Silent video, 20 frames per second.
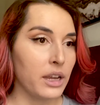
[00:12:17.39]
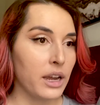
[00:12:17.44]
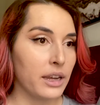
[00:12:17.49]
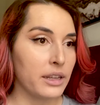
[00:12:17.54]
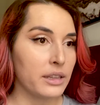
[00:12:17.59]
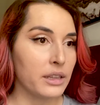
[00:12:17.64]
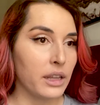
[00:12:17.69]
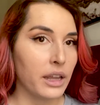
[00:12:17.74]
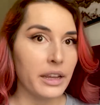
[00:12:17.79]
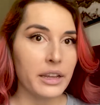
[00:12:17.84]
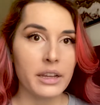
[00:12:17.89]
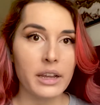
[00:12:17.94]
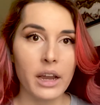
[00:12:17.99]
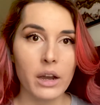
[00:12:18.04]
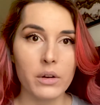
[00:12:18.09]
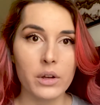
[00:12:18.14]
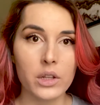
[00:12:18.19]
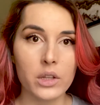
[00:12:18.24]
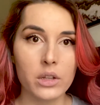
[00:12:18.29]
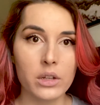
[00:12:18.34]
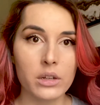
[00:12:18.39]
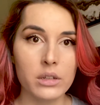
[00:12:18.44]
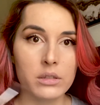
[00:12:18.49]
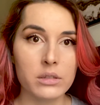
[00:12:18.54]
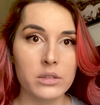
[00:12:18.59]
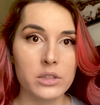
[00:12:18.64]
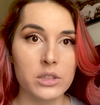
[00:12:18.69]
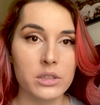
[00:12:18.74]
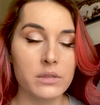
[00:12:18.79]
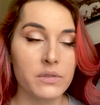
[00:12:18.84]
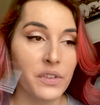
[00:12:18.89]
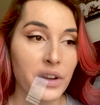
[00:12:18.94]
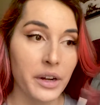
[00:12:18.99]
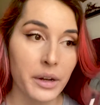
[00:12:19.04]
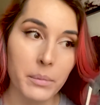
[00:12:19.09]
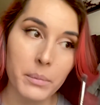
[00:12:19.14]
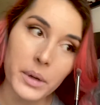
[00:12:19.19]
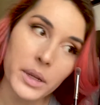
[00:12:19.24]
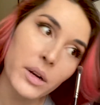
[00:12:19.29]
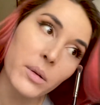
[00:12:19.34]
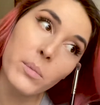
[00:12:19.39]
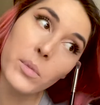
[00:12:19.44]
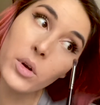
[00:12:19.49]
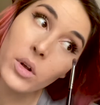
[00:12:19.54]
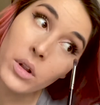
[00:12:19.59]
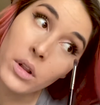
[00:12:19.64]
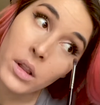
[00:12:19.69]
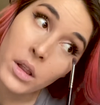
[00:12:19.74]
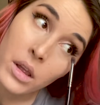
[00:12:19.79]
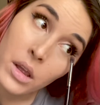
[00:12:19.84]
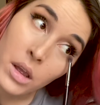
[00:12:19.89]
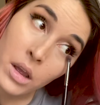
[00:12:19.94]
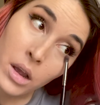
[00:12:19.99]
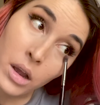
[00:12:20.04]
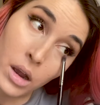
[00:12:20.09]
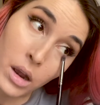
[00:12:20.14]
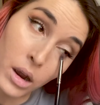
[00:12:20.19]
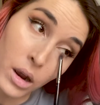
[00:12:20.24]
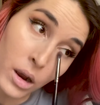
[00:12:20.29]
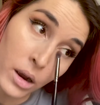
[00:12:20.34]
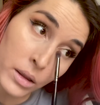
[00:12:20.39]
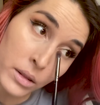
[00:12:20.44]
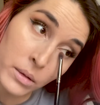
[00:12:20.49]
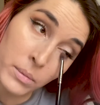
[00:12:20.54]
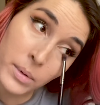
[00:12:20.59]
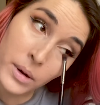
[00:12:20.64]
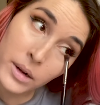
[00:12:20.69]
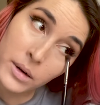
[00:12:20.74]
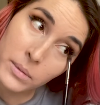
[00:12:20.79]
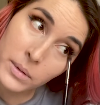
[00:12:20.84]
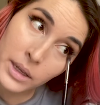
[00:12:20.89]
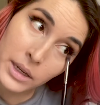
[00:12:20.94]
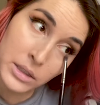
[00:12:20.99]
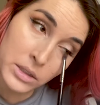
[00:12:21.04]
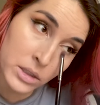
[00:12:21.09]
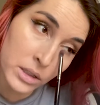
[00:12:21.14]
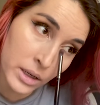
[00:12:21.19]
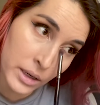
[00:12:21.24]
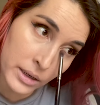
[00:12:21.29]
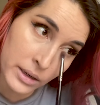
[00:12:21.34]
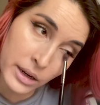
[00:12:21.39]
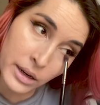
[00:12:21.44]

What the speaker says: I like how it looks just very minimal on the bottom lash line.